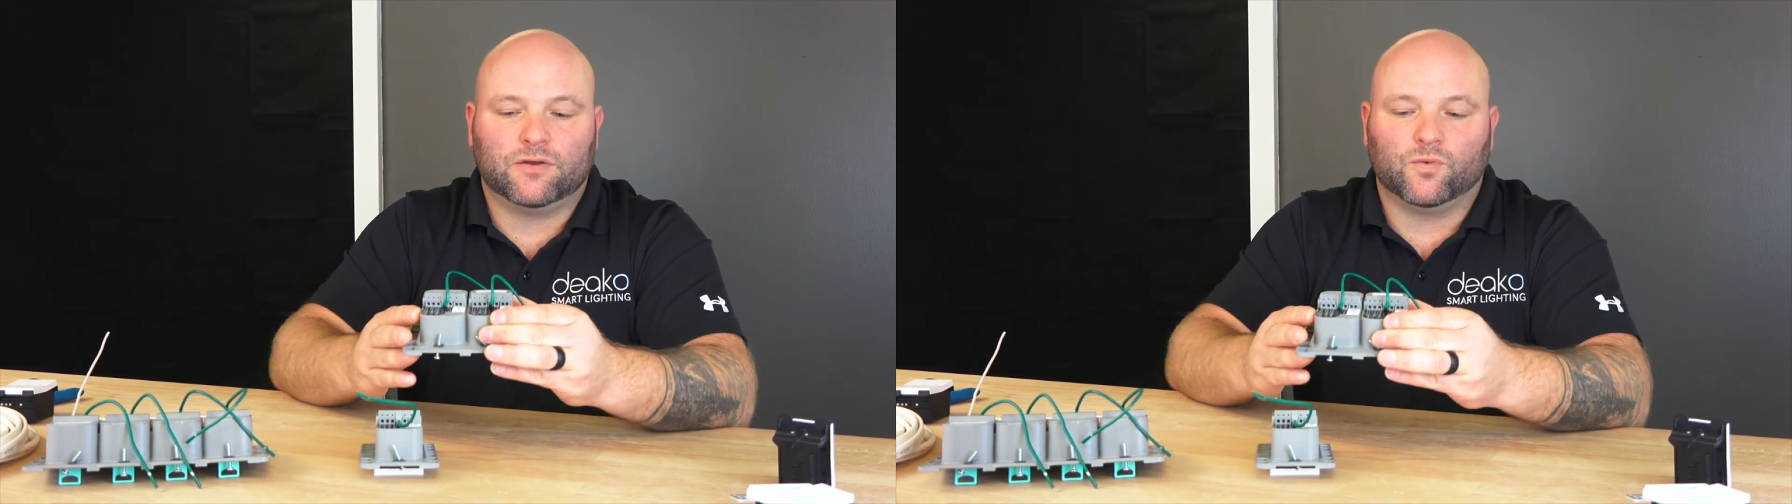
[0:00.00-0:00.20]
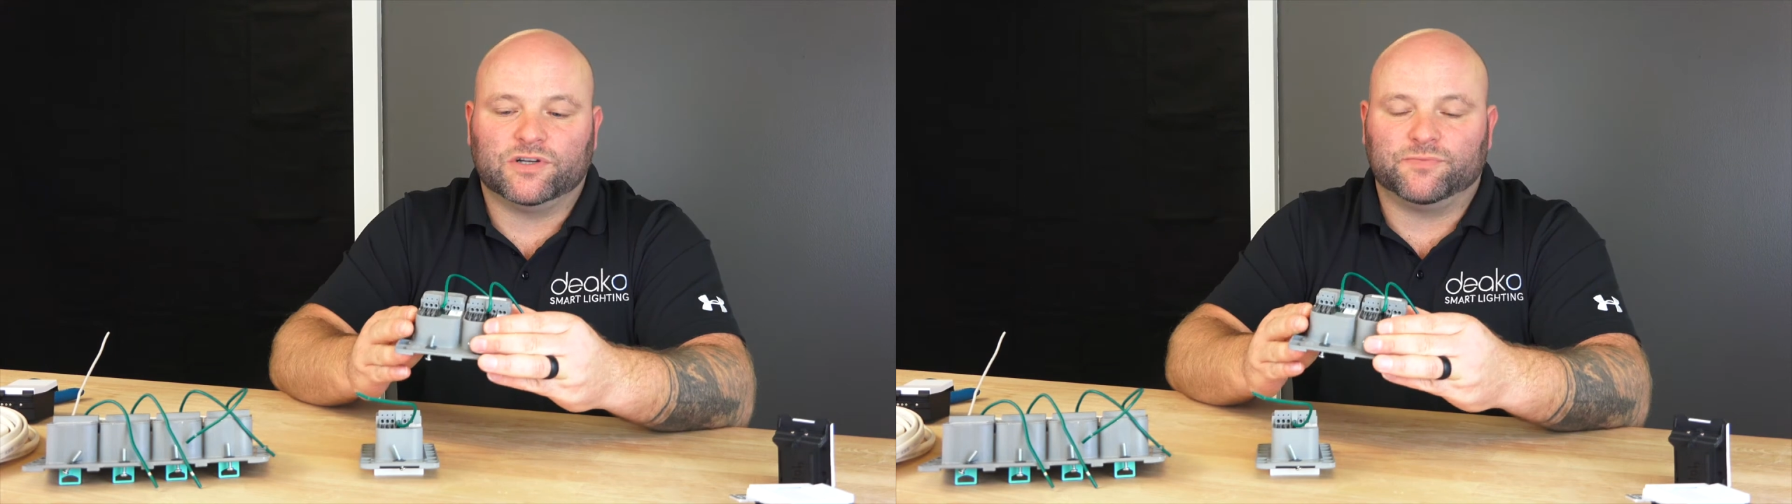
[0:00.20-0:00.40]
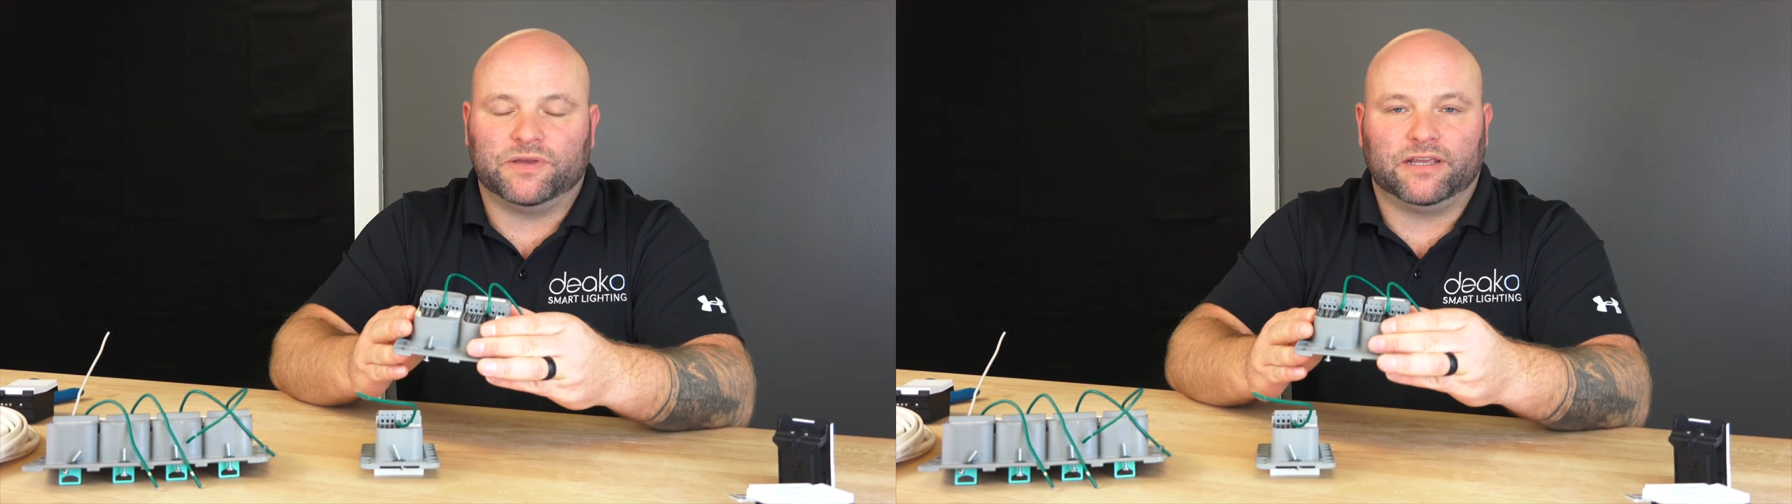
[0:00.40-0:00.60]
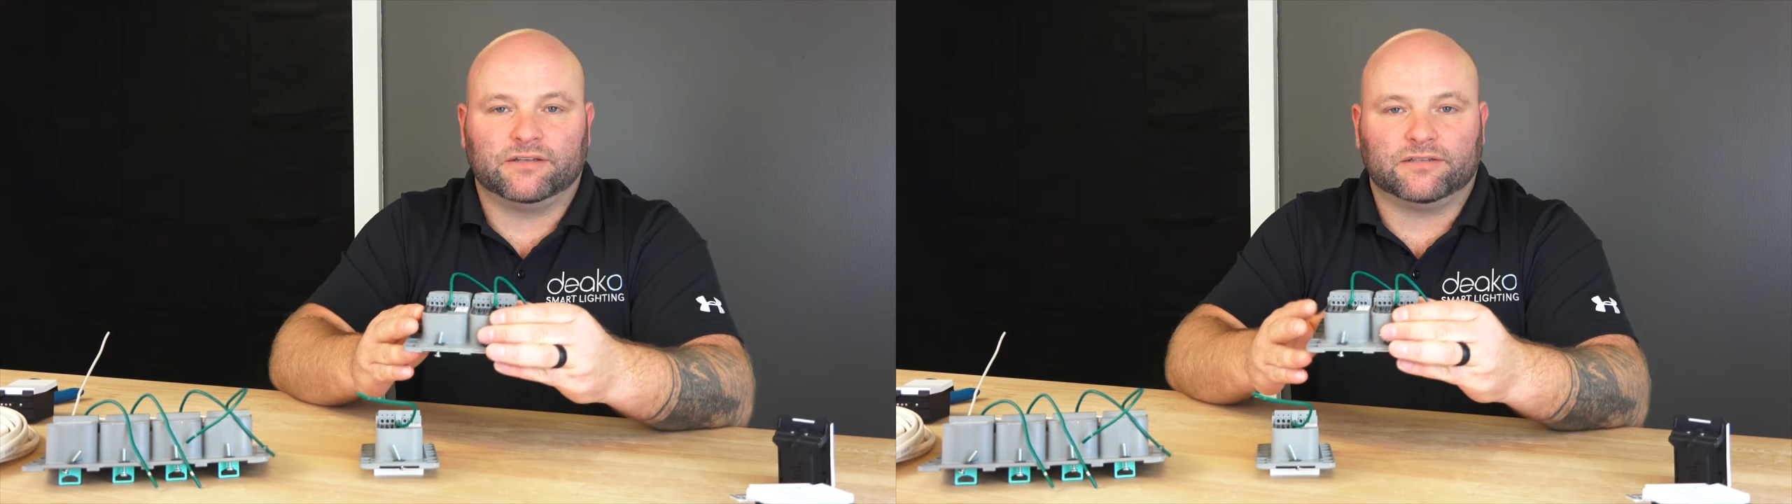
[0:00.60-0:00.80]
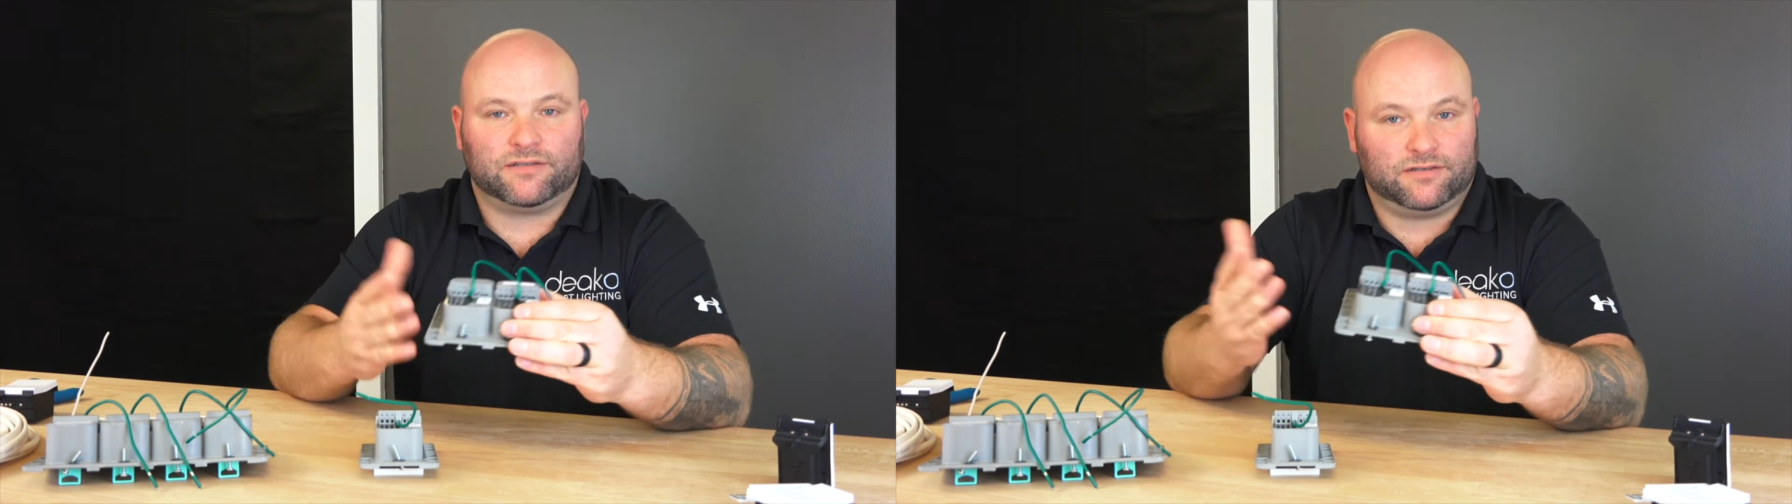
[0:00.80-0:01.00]
which
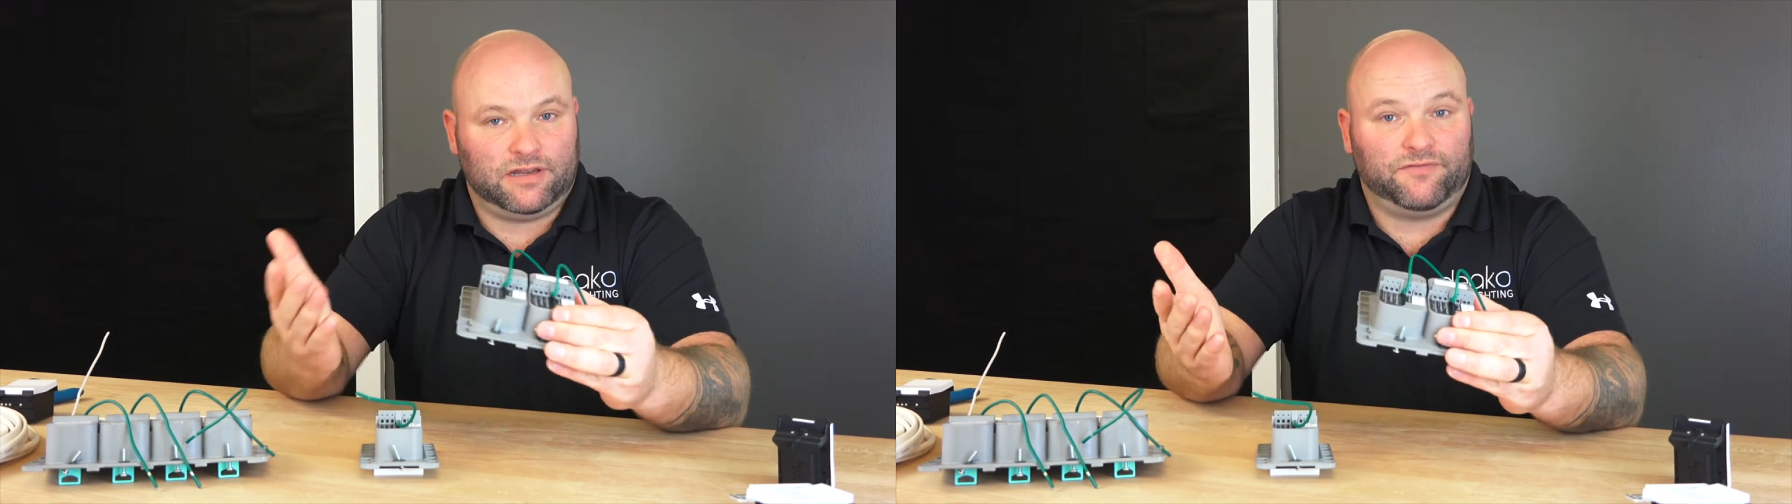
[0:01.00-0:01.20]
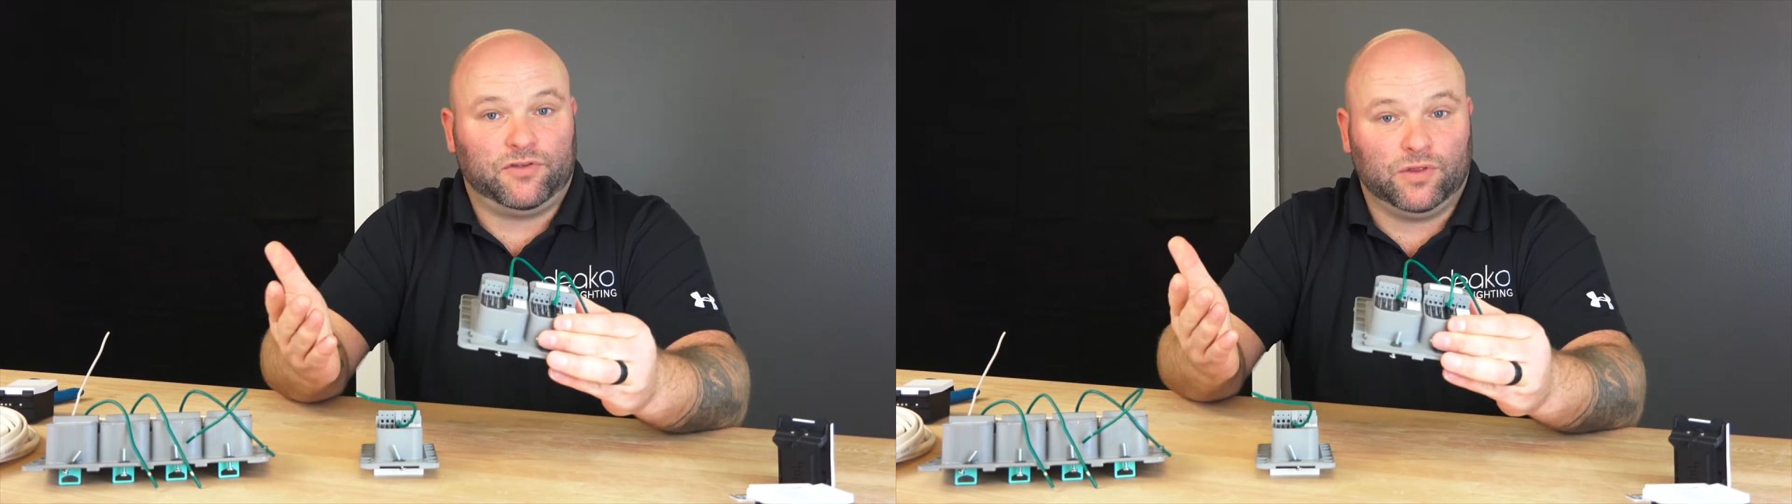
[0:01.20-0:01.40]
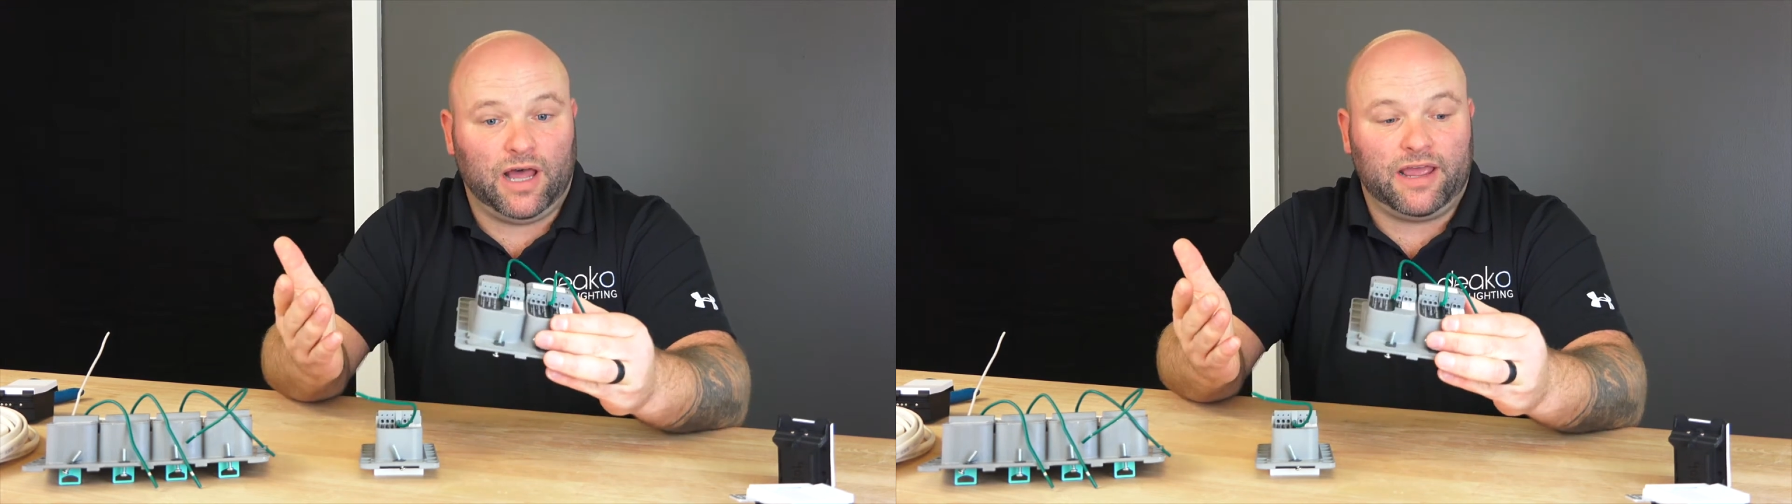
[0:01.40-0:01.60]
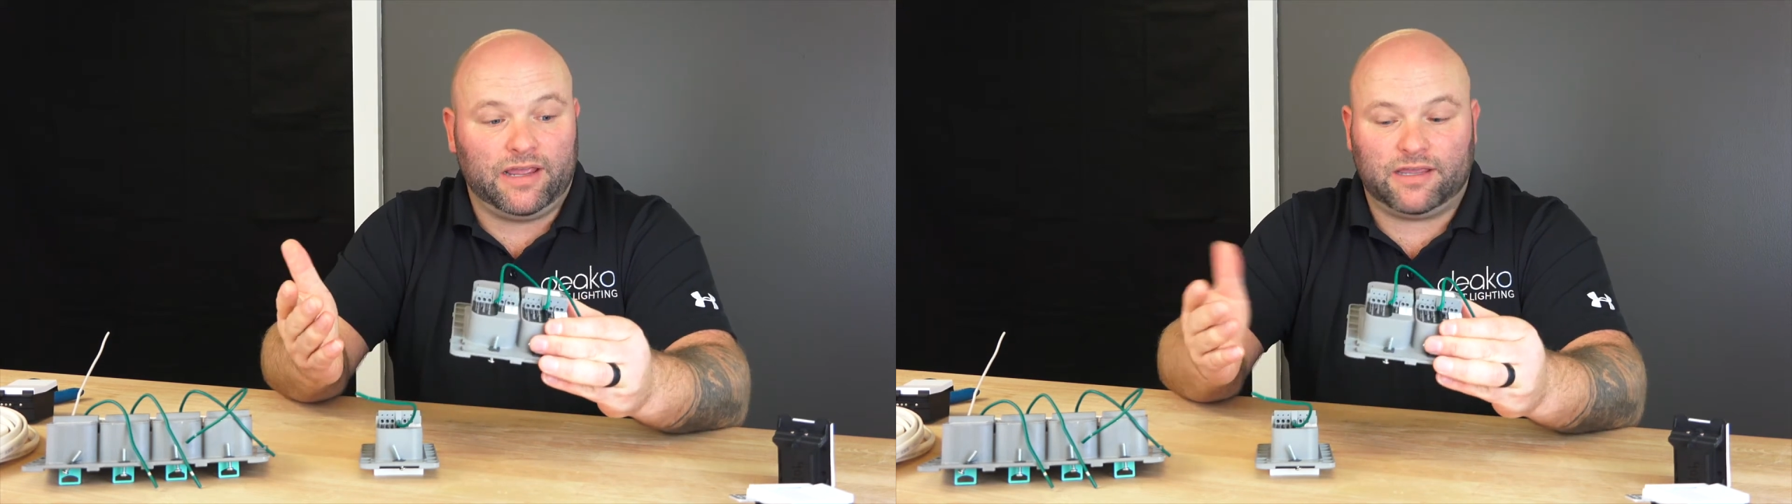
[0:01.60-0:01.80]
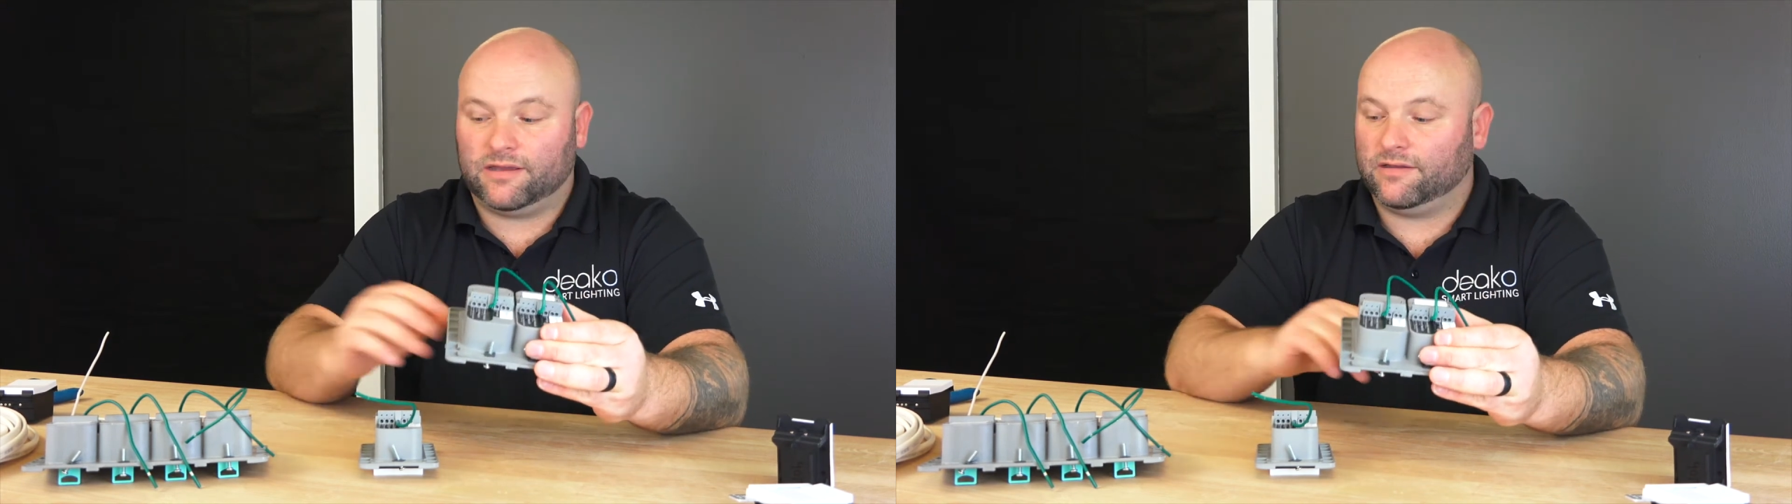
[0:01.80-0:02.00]
means if you
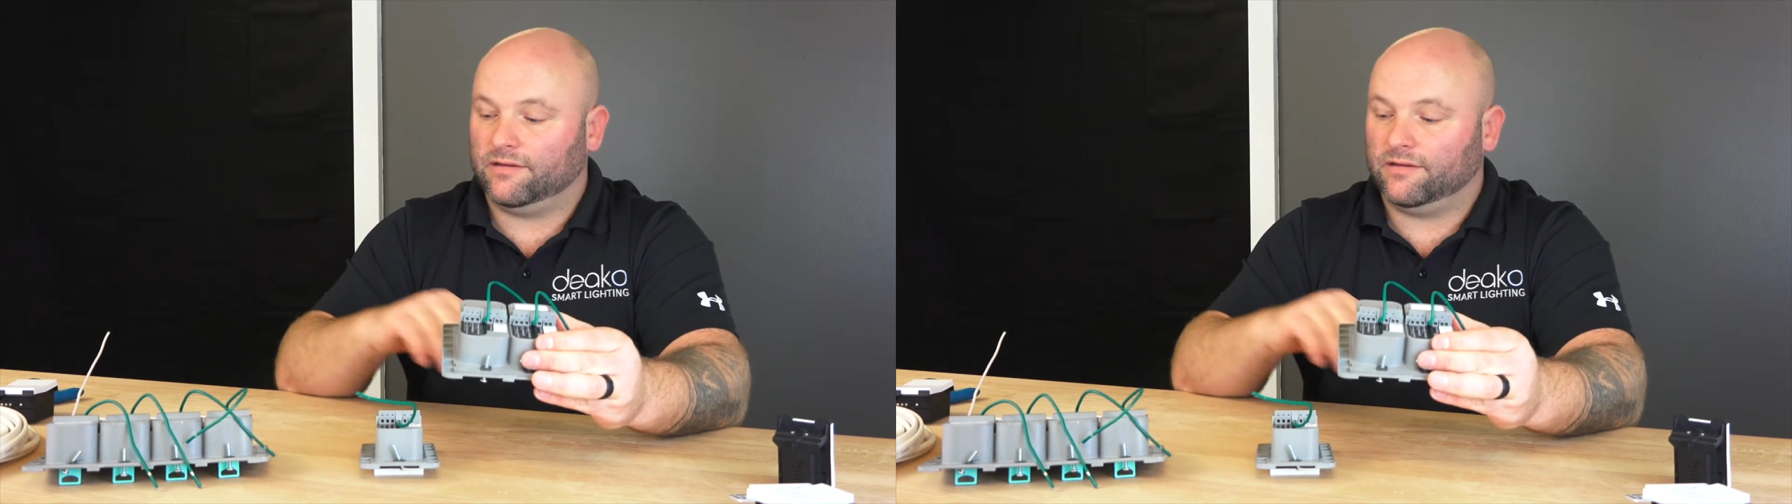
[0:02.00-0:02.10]
like,